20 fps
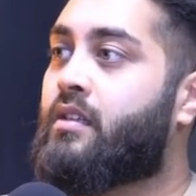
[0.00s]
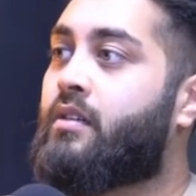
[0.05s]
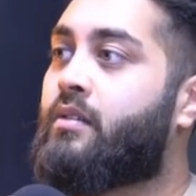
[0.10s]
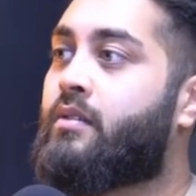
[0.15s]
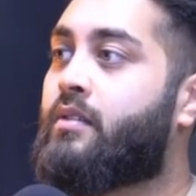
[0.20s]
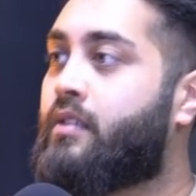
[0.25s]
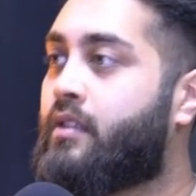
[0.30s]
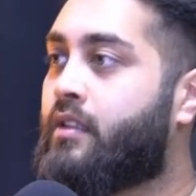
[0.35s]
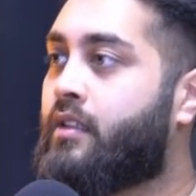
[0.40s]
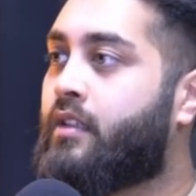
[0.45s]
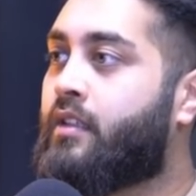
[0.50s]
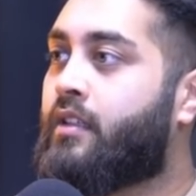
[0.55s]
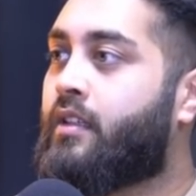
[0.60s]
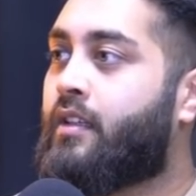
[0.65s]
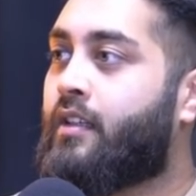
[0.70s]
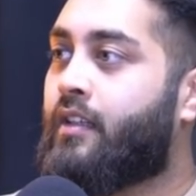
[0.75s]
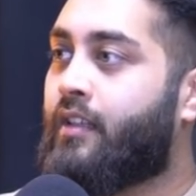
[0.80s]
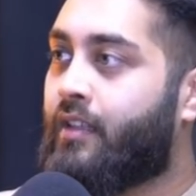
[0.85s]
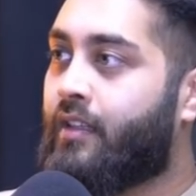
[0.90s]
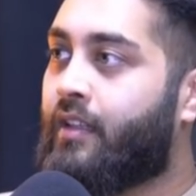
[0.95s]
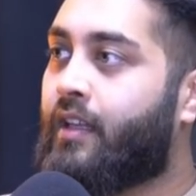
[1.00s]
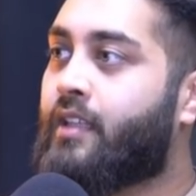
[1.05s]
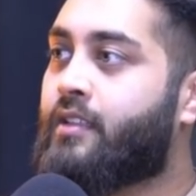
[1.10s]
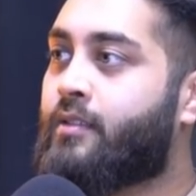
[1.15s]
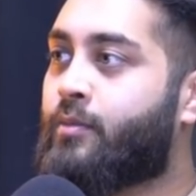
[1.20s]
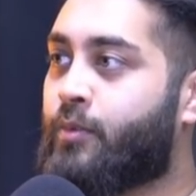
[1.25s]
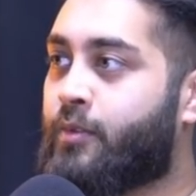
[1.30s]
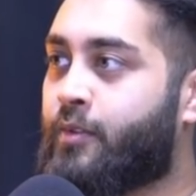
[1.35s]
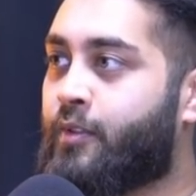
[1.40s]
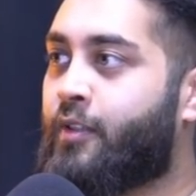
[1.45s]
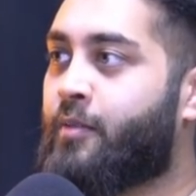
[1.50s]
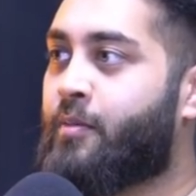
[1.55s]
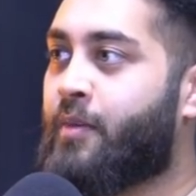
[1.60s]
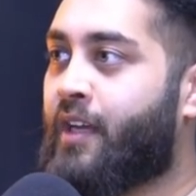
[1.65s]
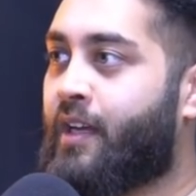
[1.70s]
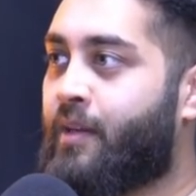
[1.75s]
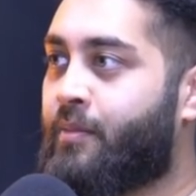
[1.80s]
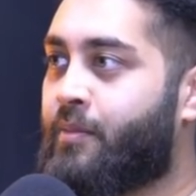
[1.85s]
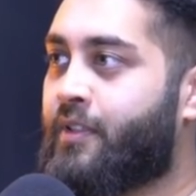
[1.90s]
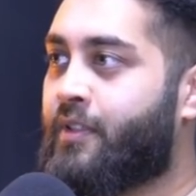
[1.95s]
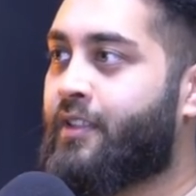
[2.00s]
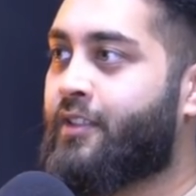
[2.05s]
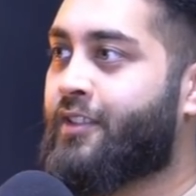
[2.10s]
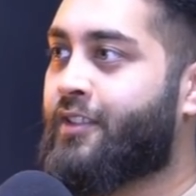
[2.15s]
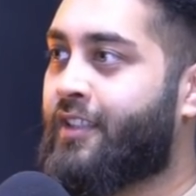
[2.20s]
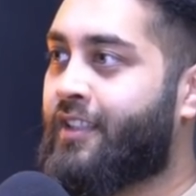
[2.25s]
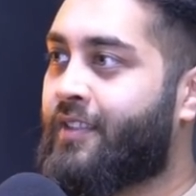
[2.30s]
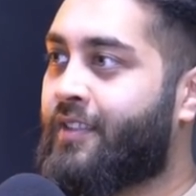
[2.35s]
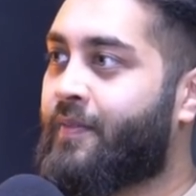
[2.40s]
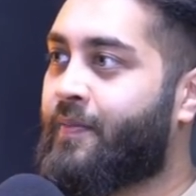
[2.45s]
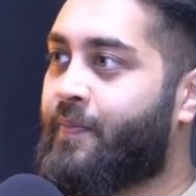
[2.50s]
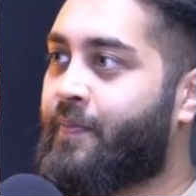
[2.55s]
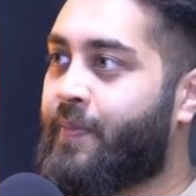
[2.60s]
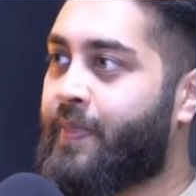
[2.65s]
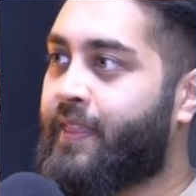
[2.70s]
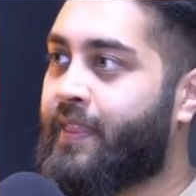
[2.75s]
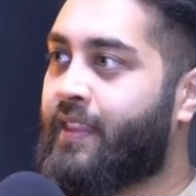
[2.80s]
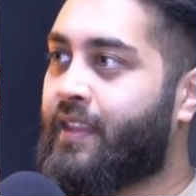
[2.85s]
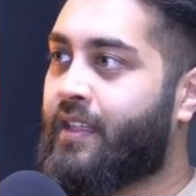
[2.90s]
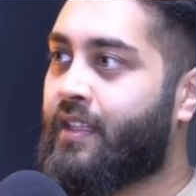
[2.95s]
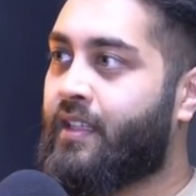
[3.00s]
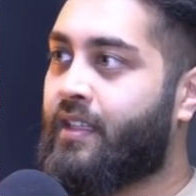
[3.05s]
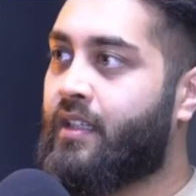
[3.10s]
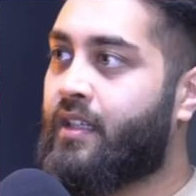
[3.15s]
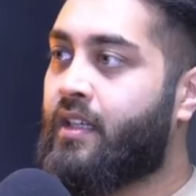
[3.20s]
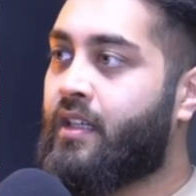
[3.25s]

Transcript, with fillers: So that's what's going to be happening. And how can people support that?